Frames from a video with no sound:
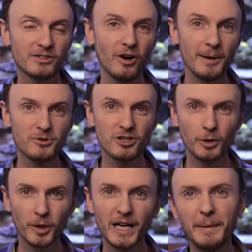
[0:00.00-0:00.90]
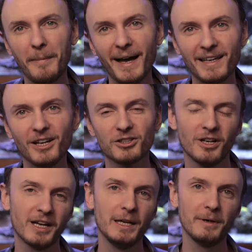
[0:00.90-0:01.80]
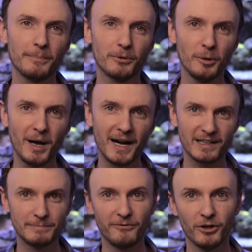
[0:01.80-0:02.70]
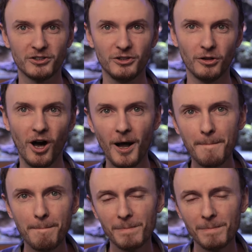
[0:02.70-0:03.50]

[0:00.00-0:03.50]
so I'm sure we're going to be back here talking probiotics before too long.